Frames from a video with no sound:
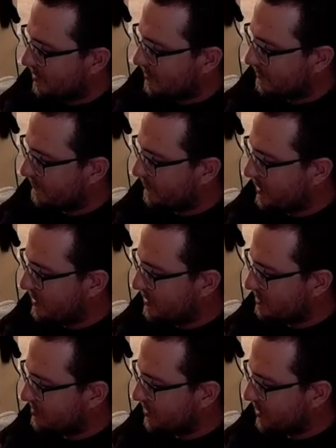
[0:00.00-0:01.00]
her feet
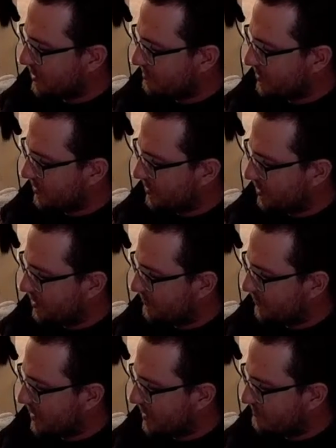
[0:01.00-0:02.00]
disappear up into the loft.
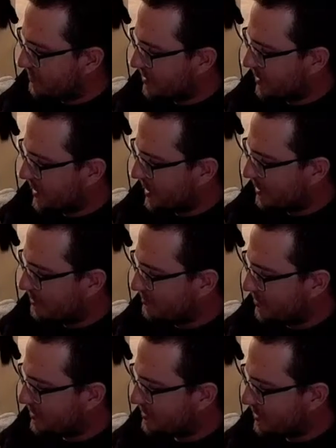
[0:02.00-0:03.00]
But now
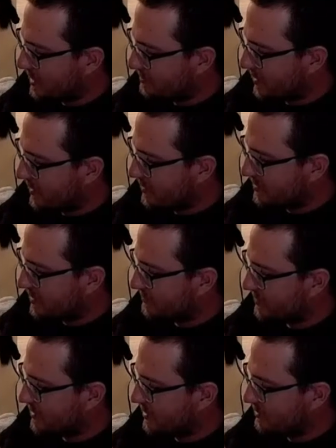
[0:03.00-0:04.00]
the step ladders have
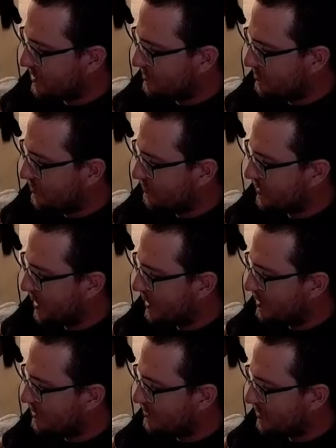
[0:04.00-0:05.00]
mysteriously moved 90
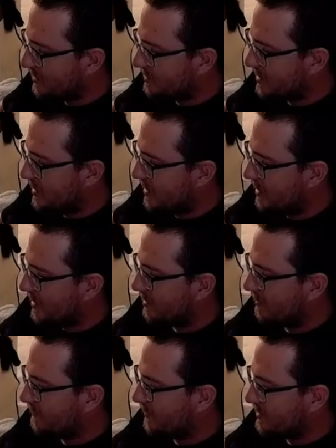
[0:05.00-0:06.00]
degrees,
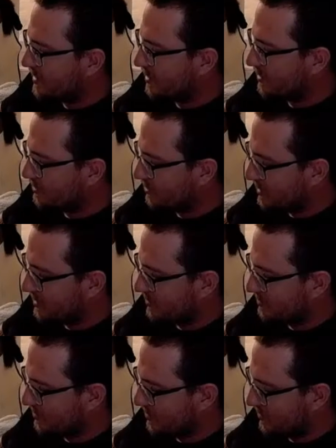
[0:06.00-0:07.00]
now facing across the
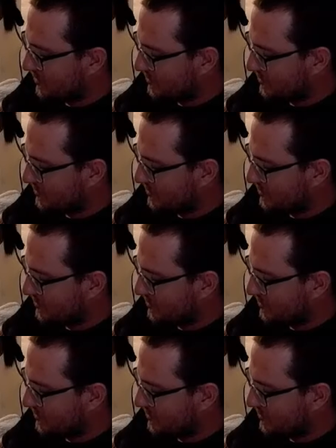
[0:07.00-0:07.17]
corridor.